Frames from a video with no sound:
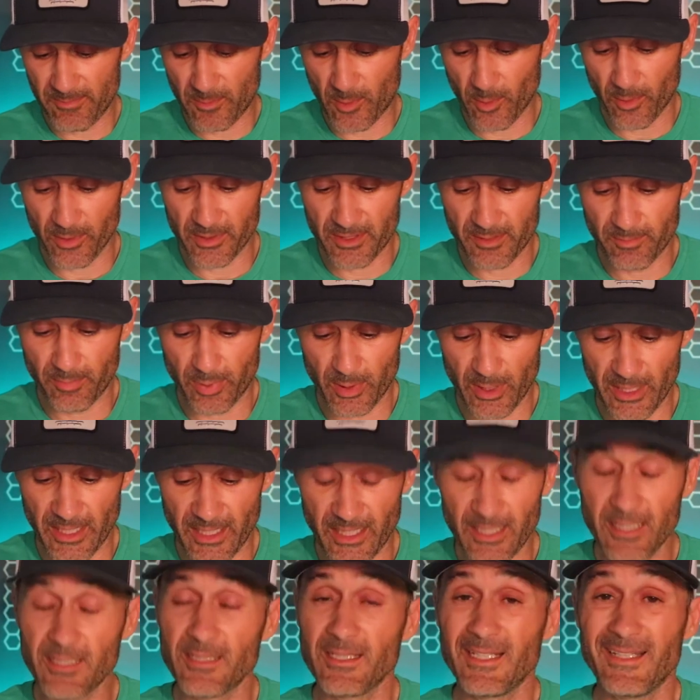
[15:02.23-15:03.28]
going to
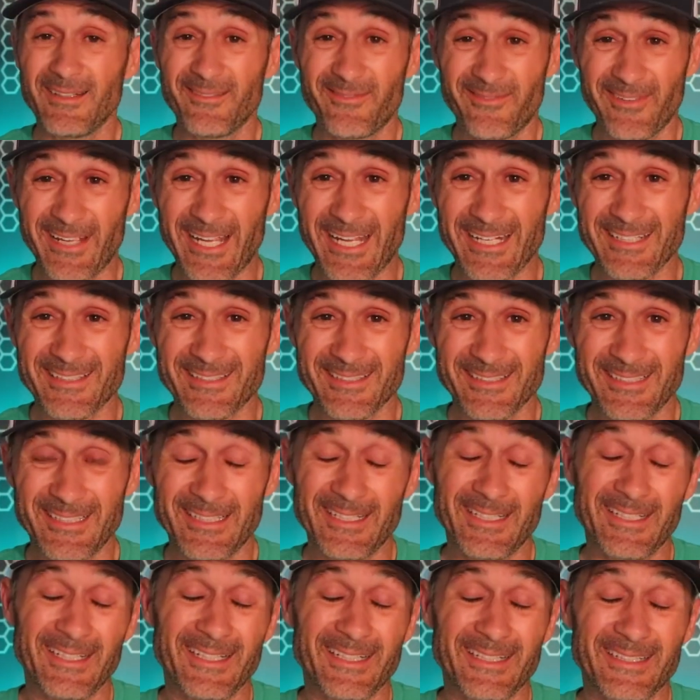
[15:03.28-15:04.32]
play, in fact,
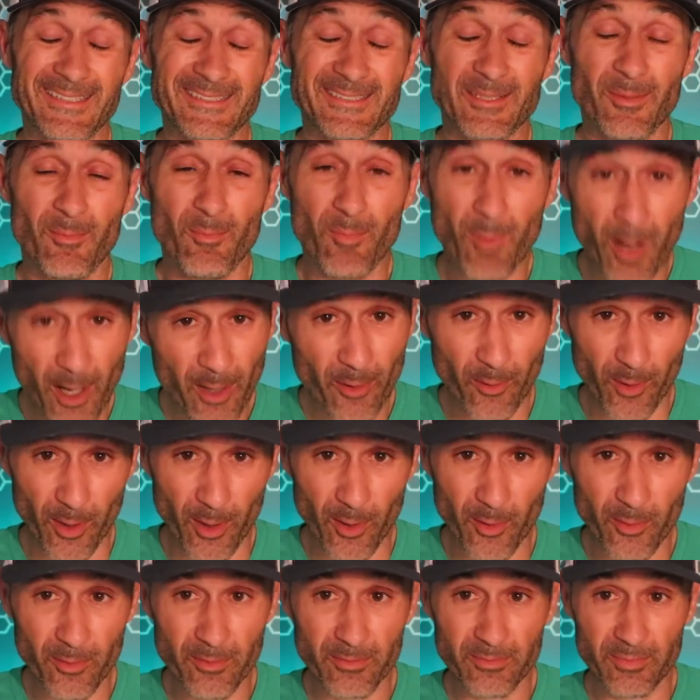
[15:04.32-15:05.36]

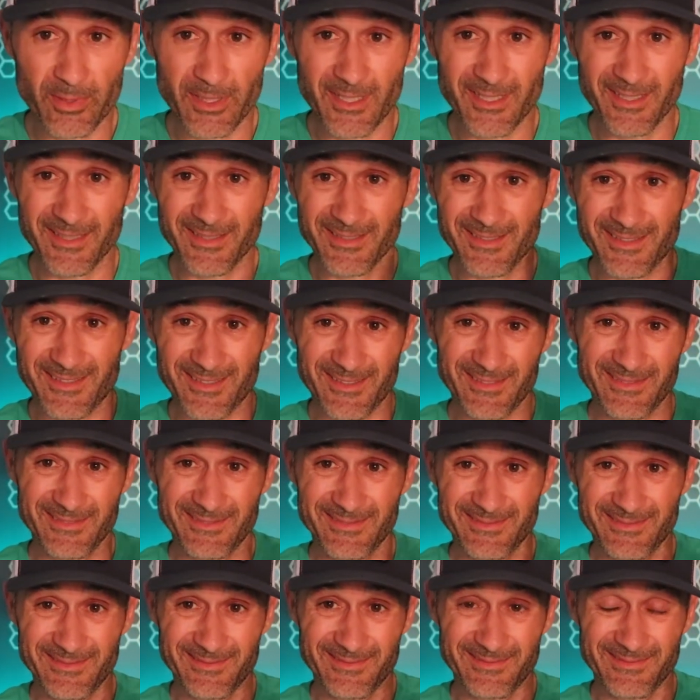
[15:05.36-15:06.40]
tomorrow, because
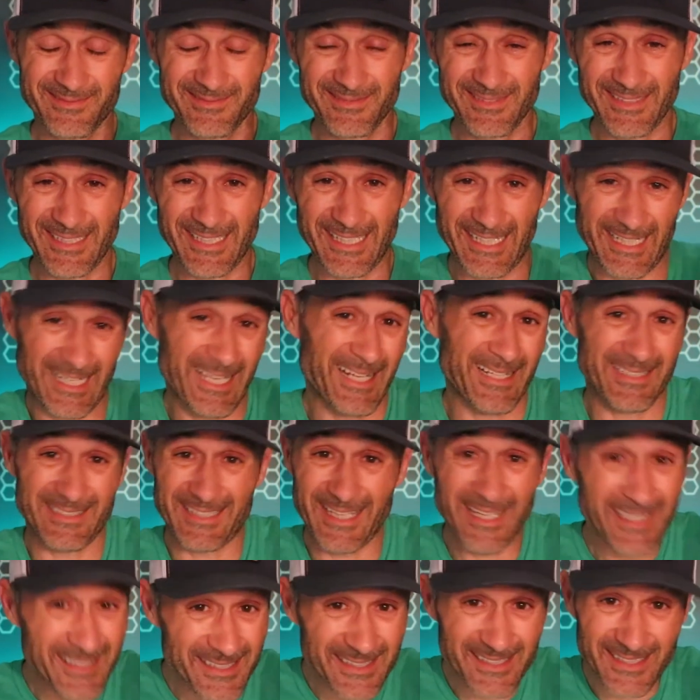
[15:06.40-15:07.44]
I gotta
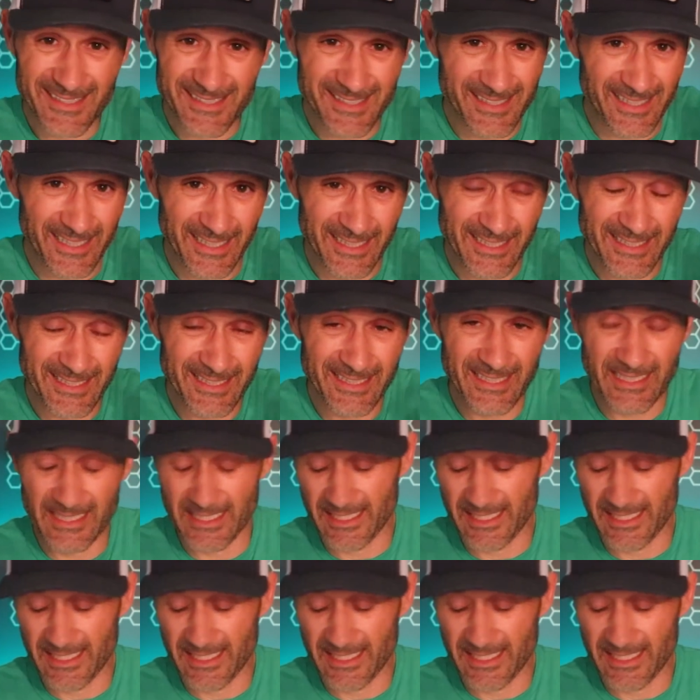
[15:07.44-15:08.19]
test this thing